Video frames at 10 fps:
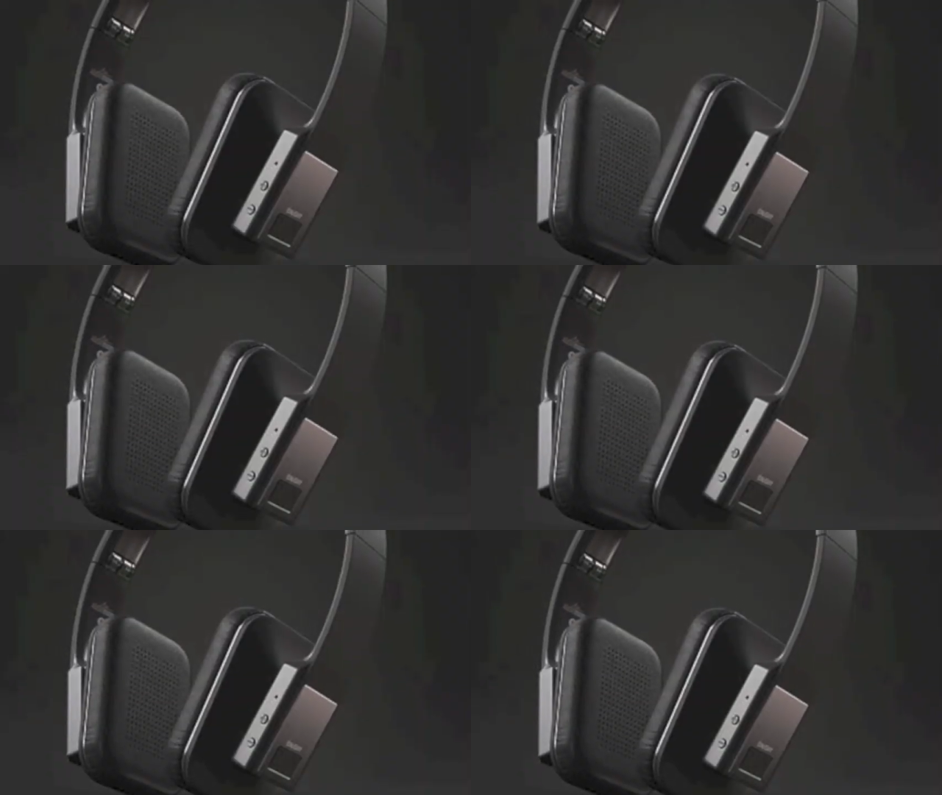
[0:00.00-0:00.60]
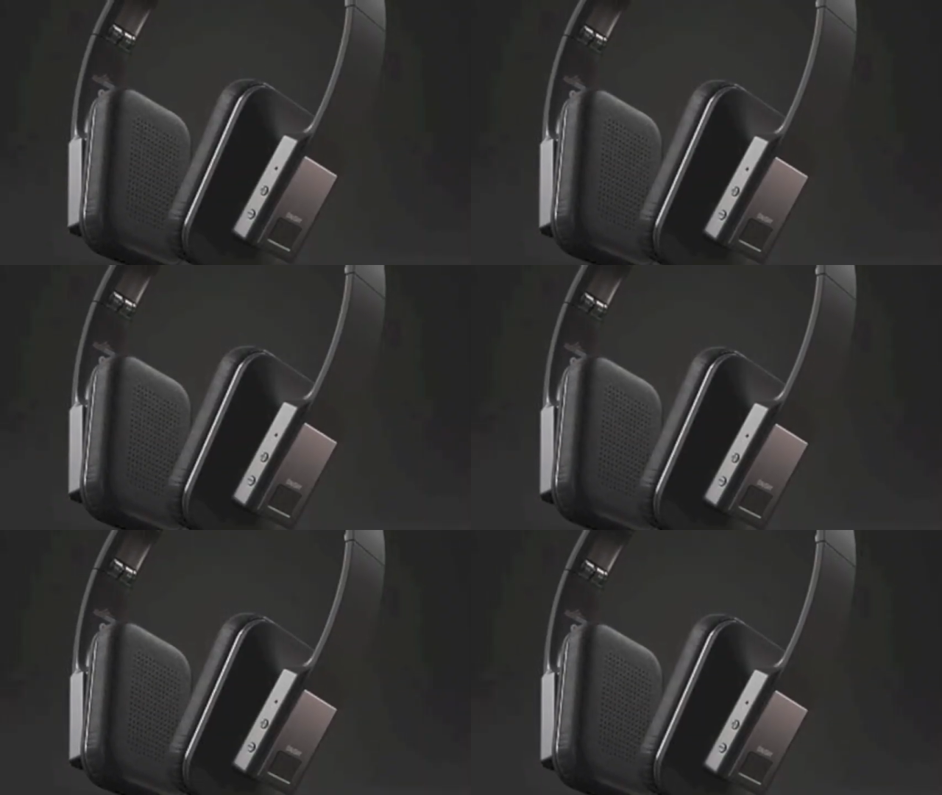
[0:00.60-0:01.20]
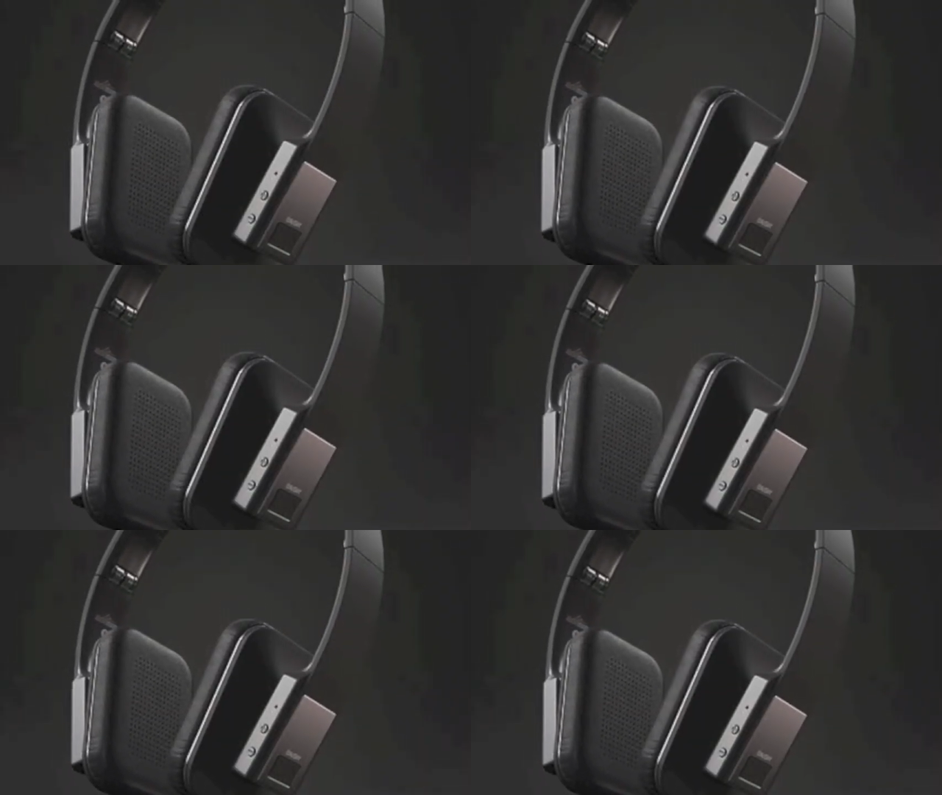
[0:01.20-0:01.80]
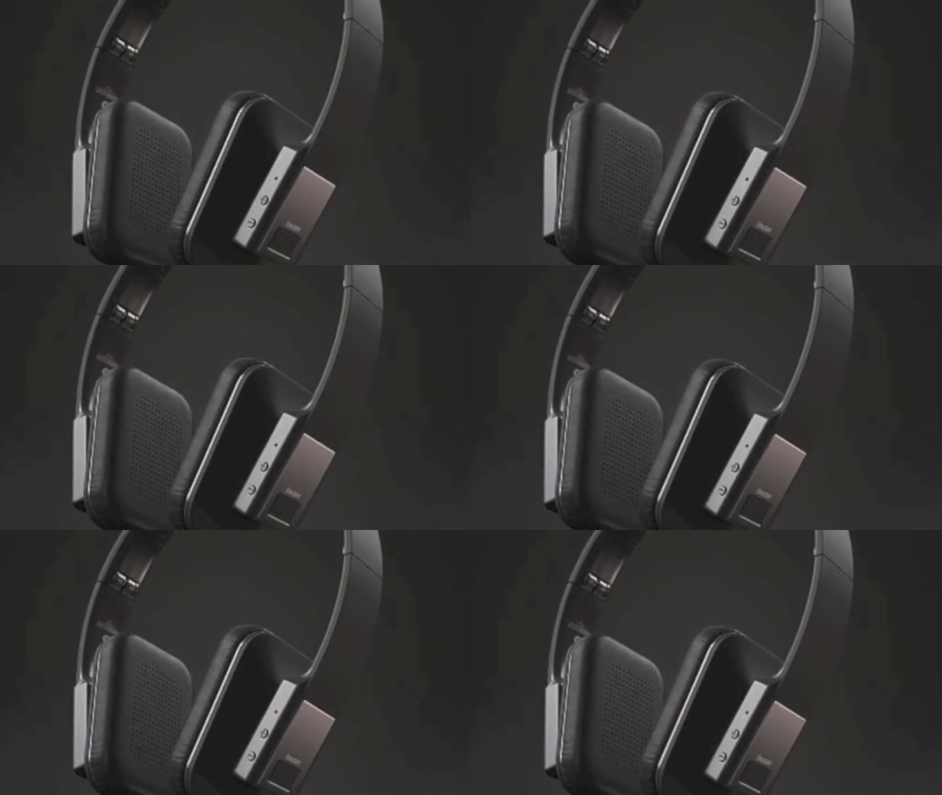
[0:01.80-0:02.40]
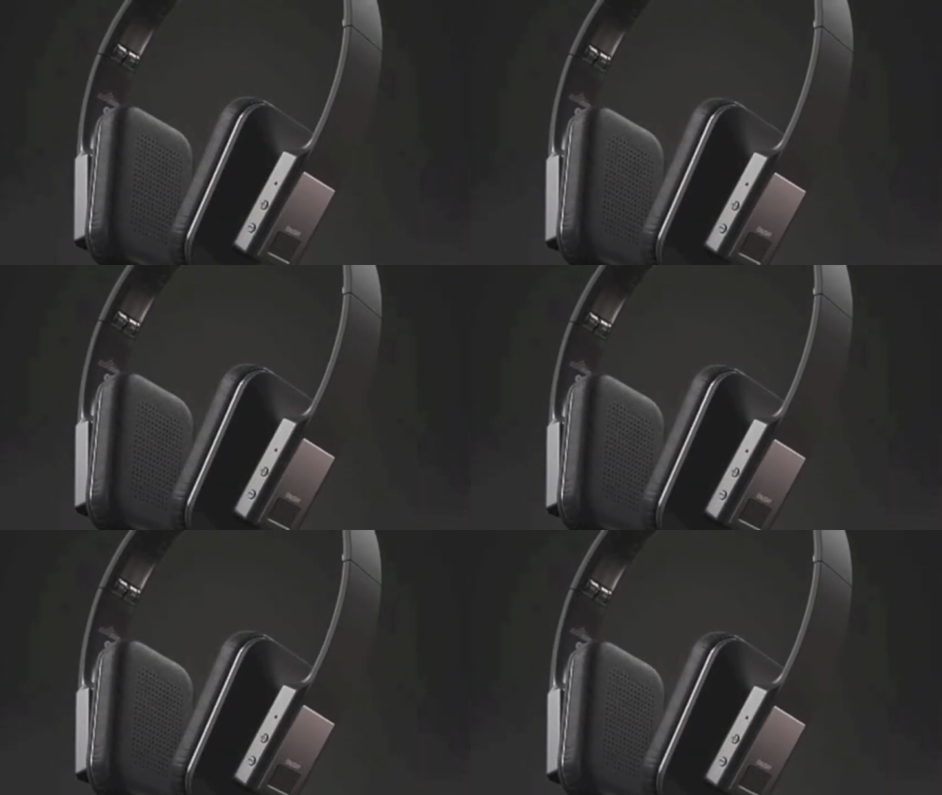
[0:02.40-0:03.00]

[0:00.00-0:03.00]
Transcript: Nobody's mouth can be seen.